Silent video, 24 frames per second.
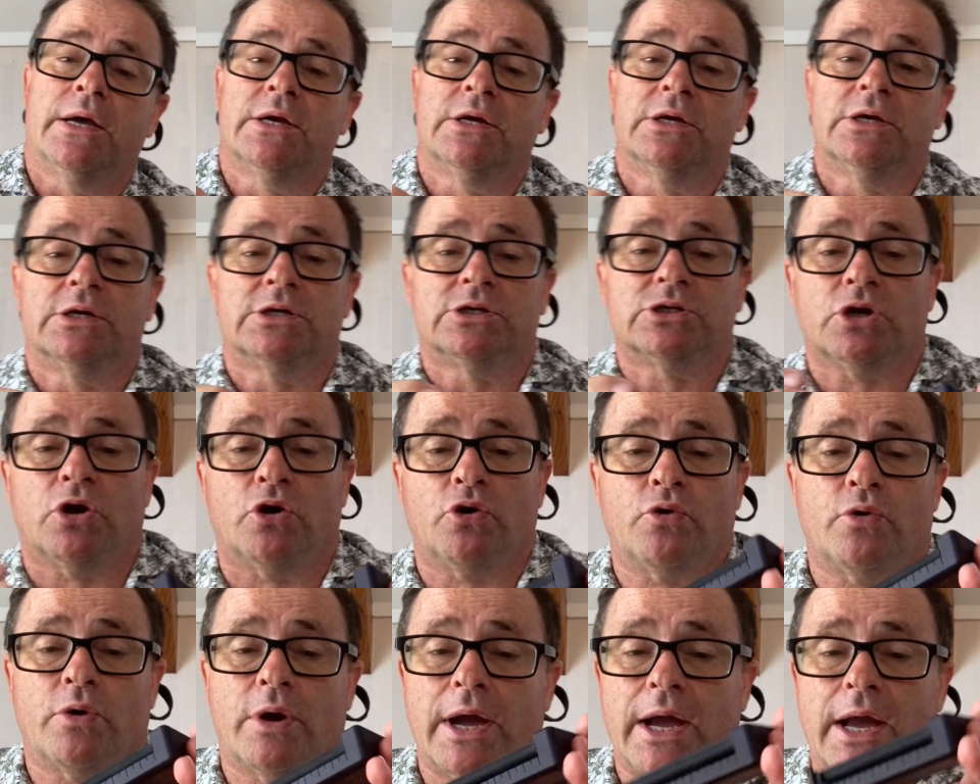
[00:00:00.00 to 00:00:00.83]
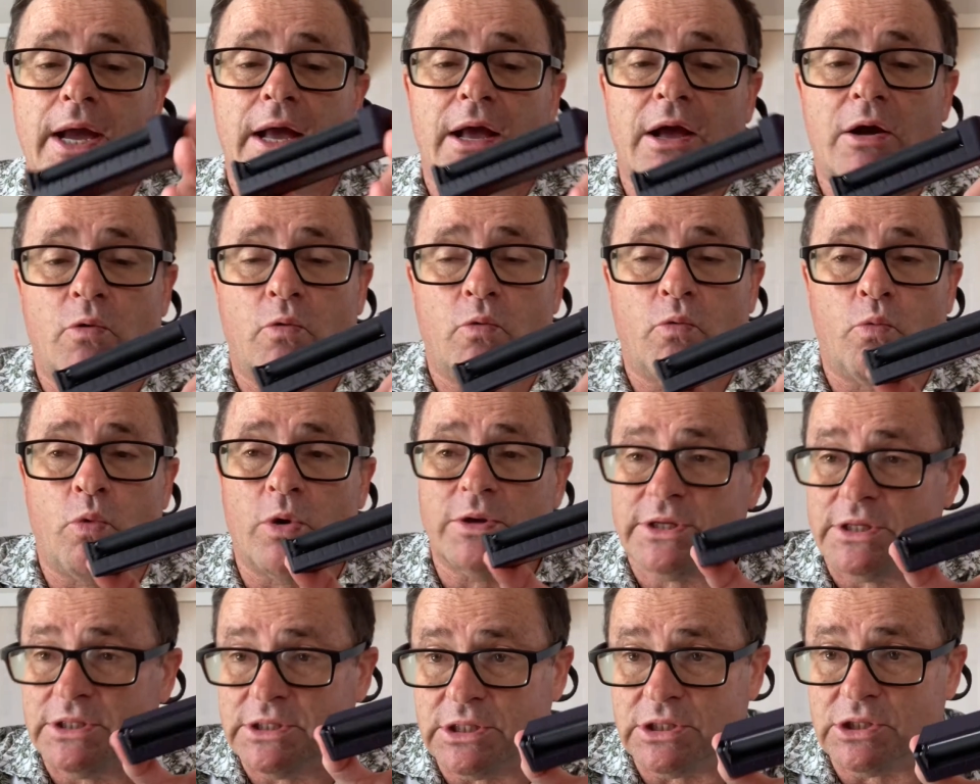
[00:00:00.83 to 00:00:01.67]
So what
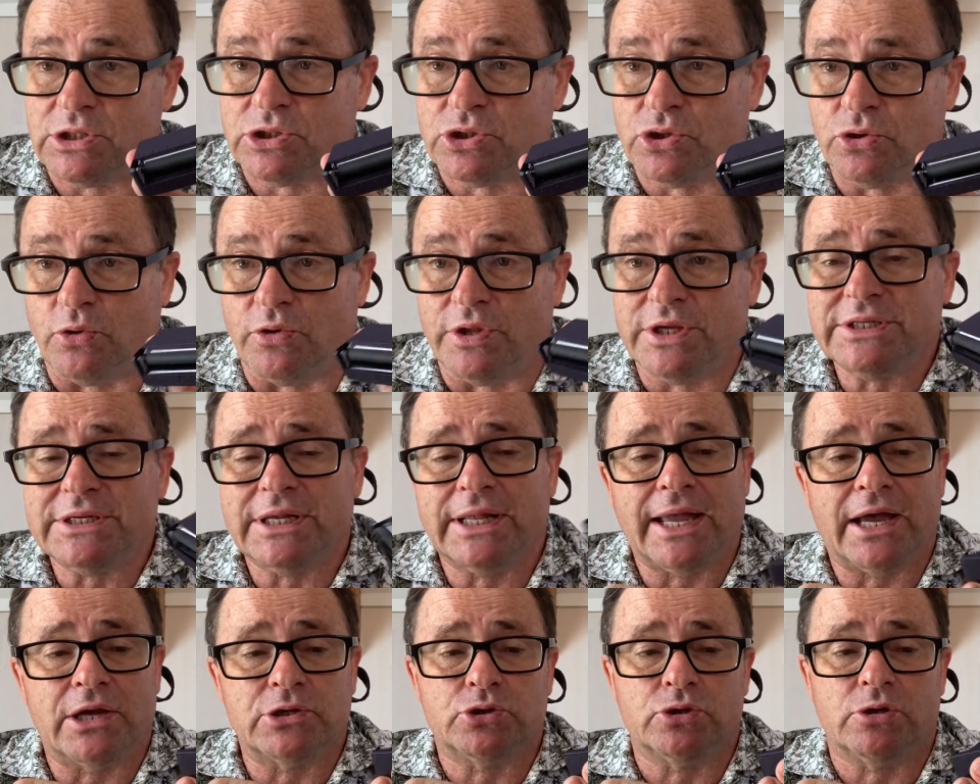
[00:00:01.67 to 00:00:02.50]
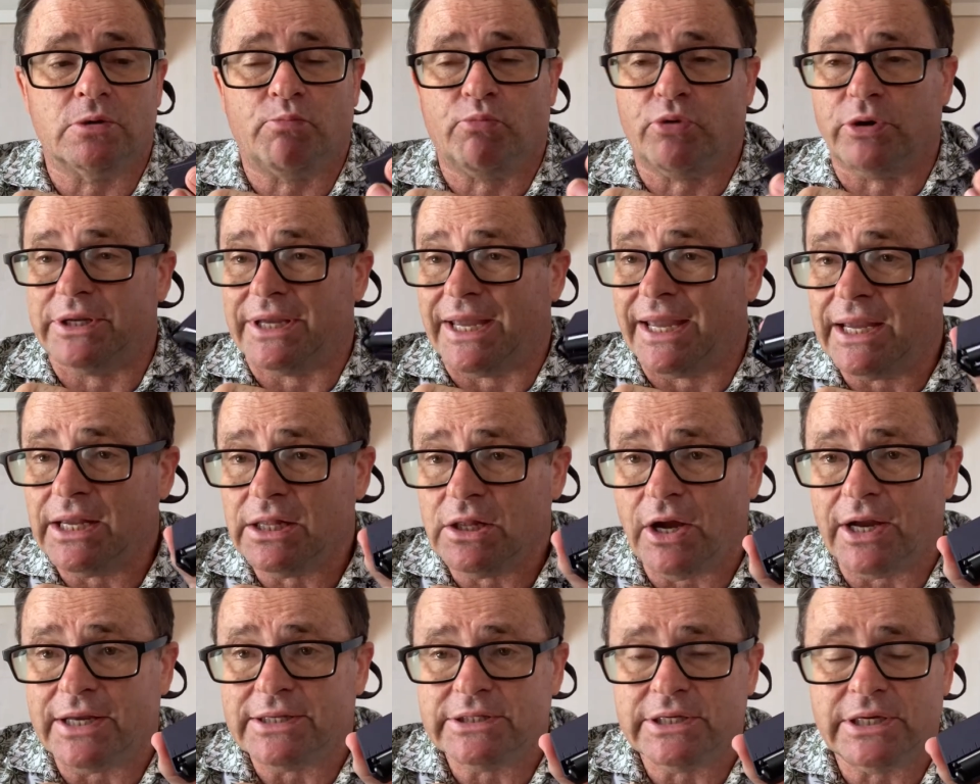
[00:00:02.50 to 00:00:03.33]
does this do? This allows you to print
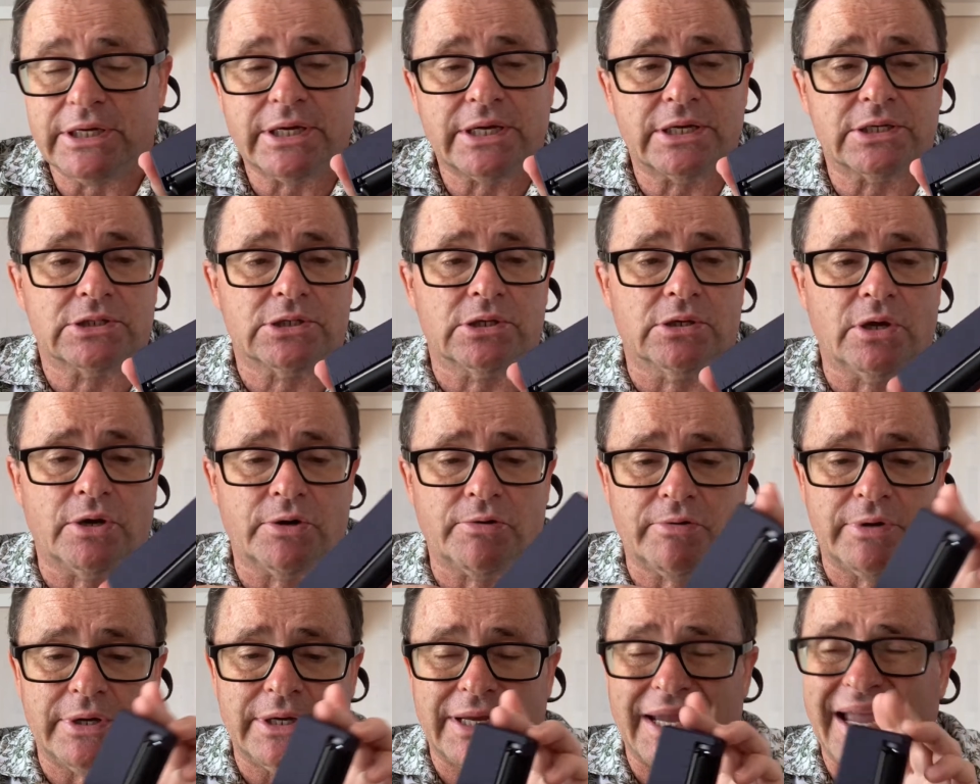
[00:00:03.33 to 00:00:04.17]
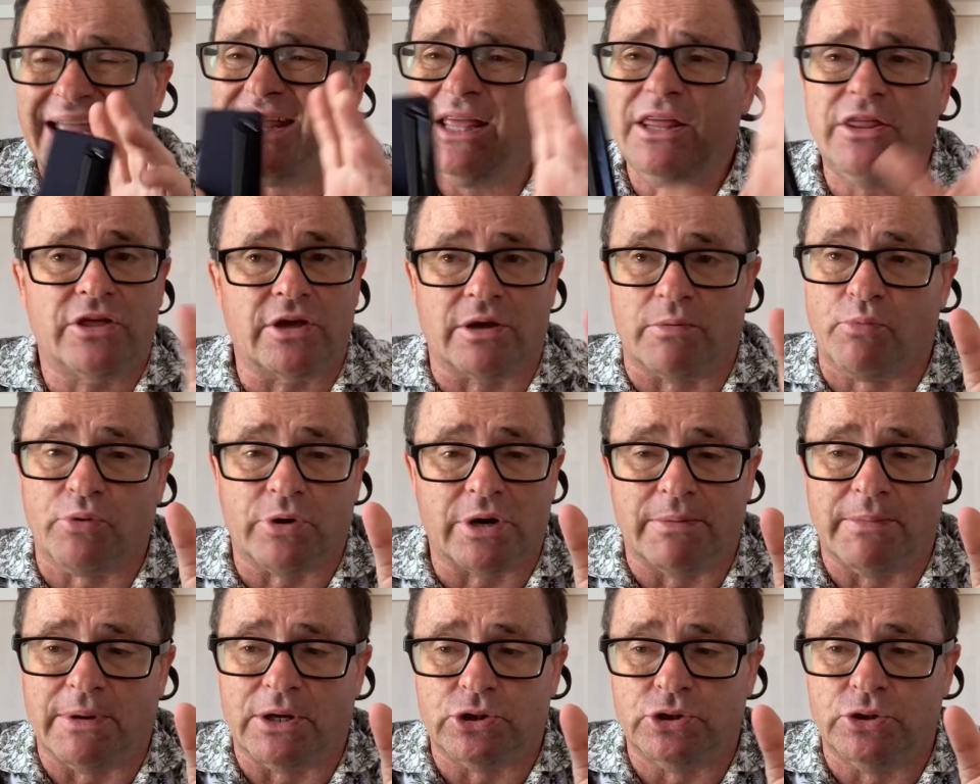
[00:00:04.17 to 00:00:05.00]
airline tickets, lottery, anything pretty
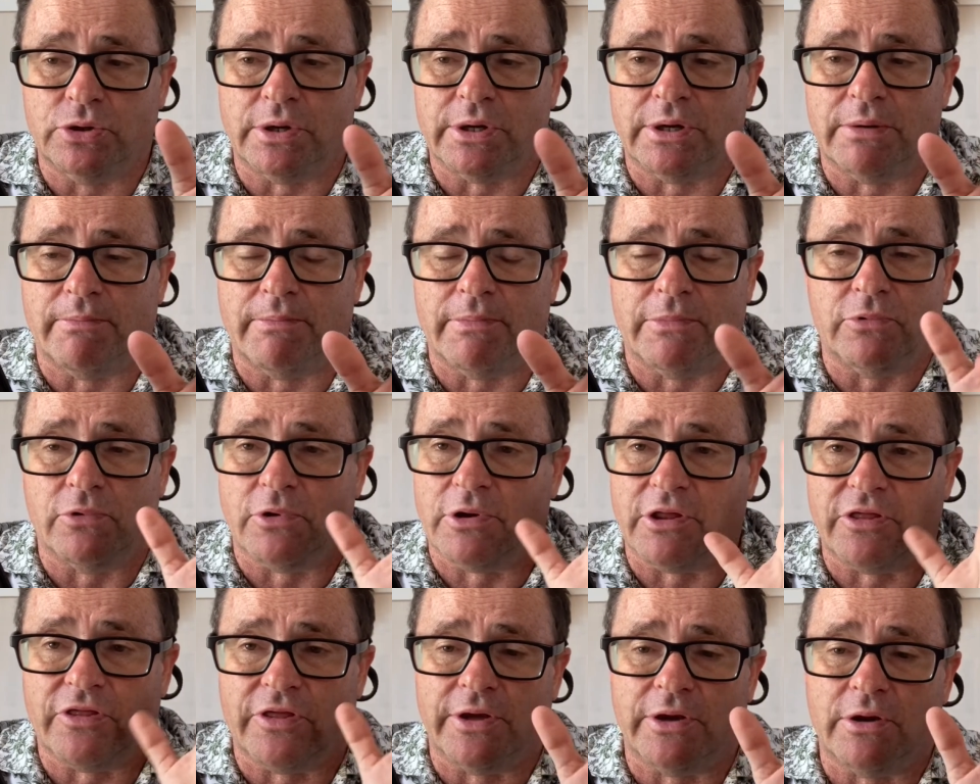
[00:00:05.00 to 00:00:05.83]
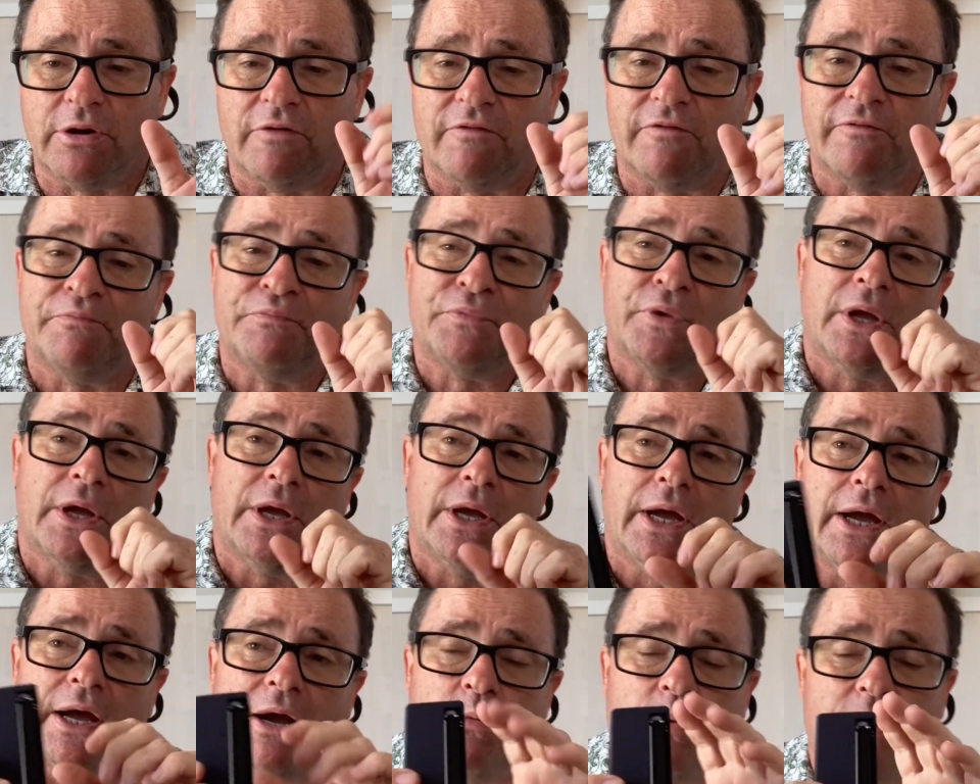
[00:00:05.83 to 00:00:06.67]
much you can think of.
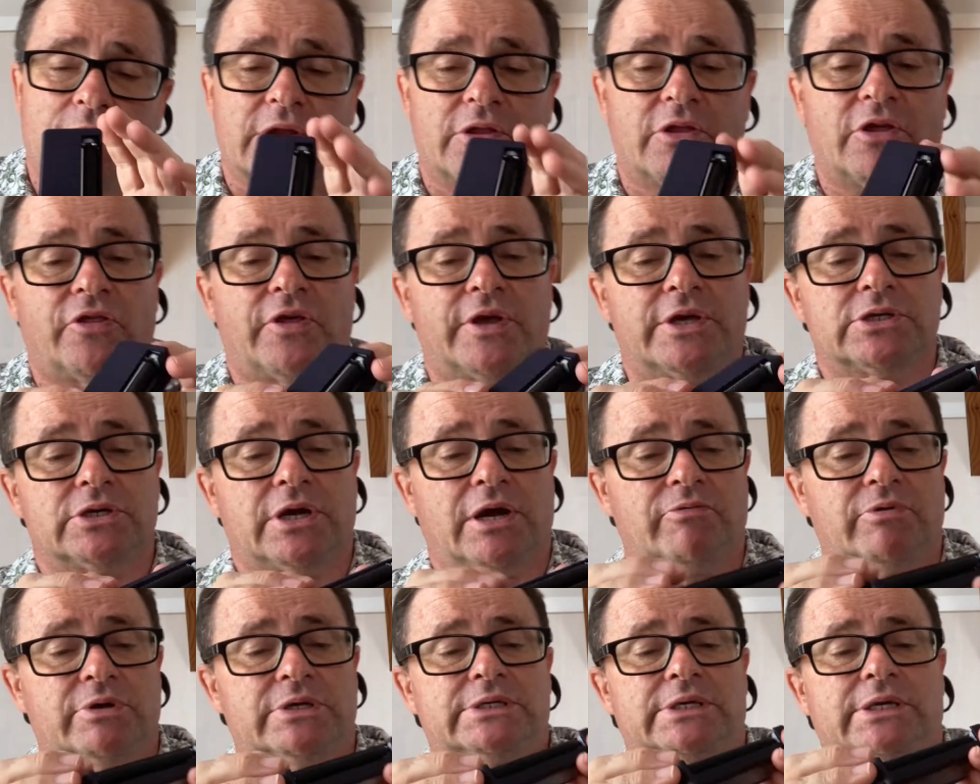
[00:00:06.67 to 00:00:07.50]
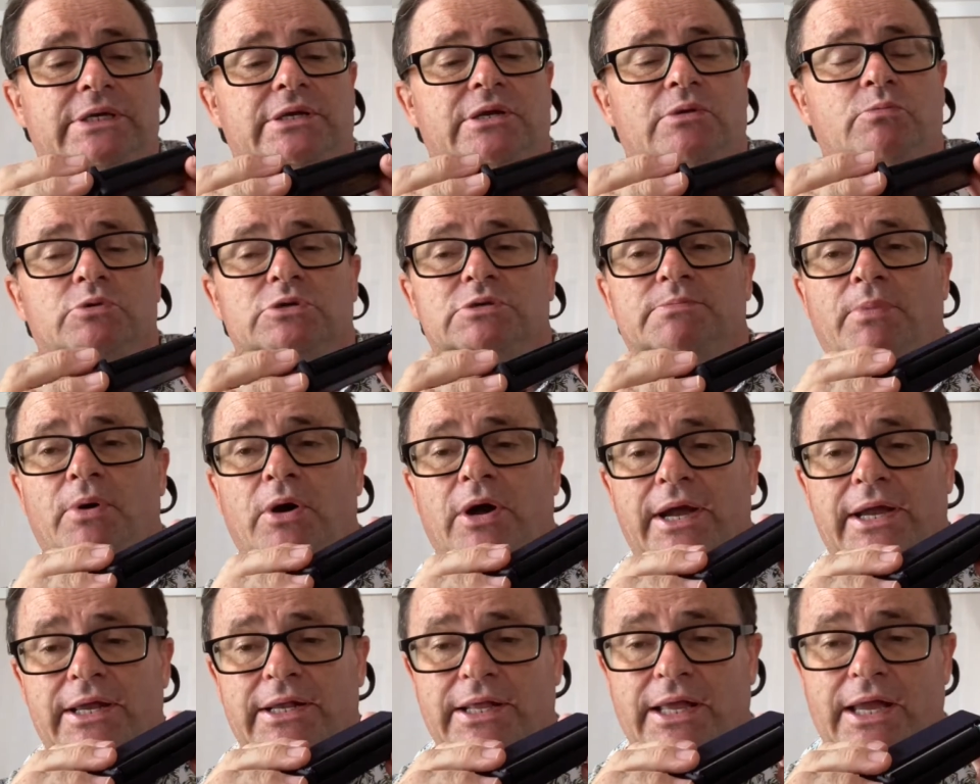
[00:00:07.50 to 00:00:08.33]
One of the things I recently did was buy
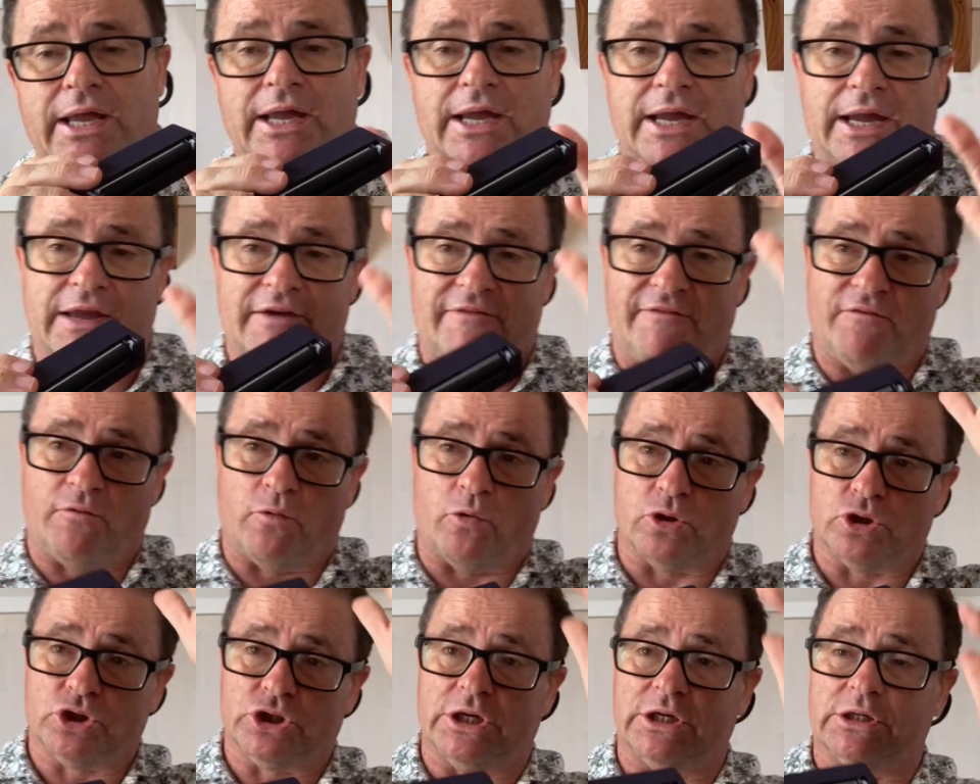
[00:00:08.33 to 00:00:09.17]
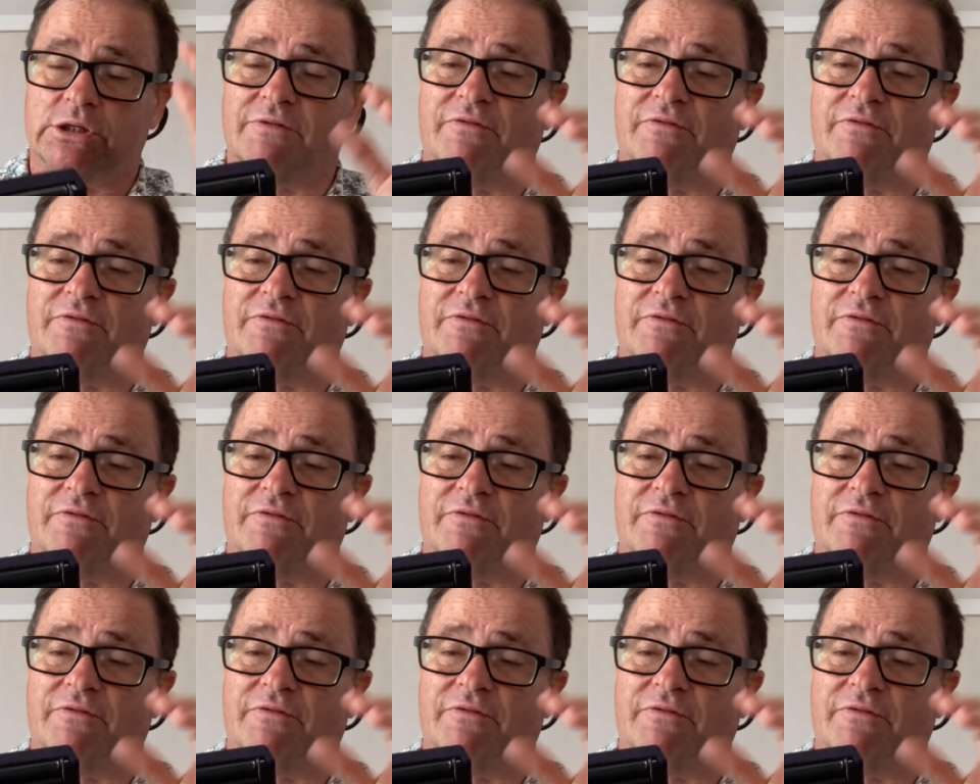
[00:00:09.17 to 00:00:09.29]
an A4 sheets of